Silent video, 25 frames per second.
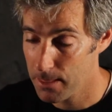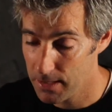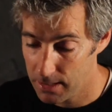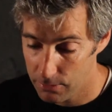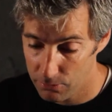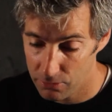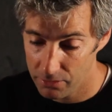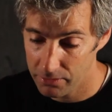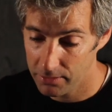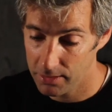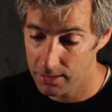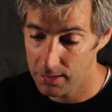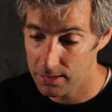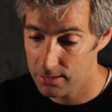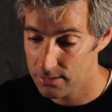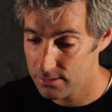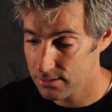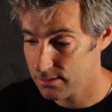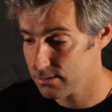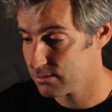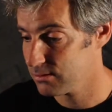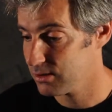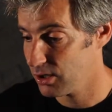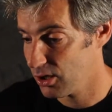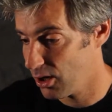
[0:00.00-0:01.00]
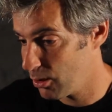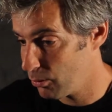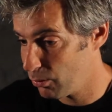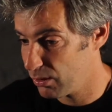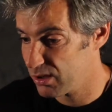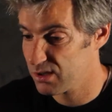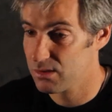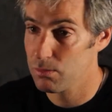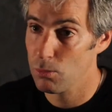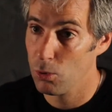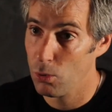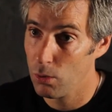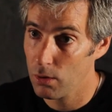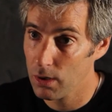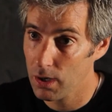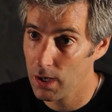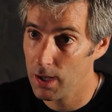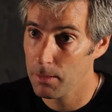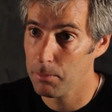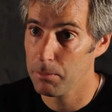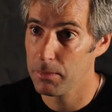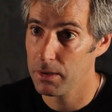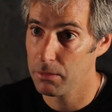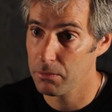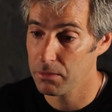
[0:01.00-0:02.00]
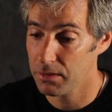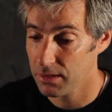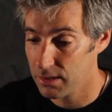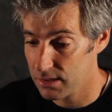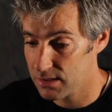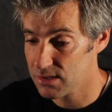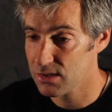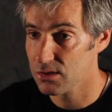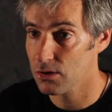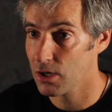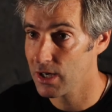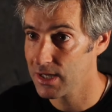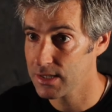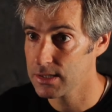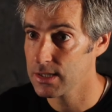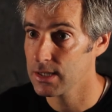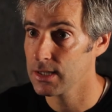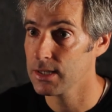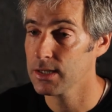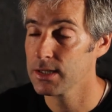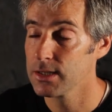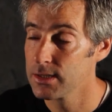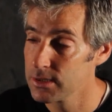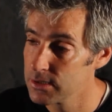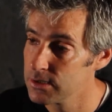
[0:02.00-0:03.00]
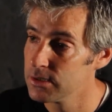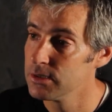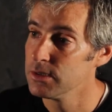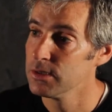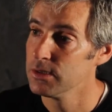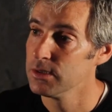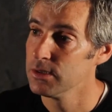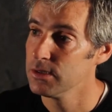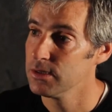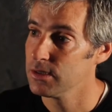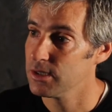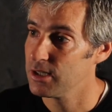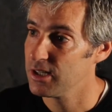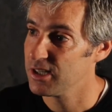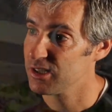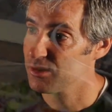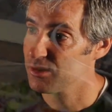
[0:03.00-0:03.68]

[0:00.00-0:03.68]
Everything is, you know, we're a small club, everything's tighter. Uh,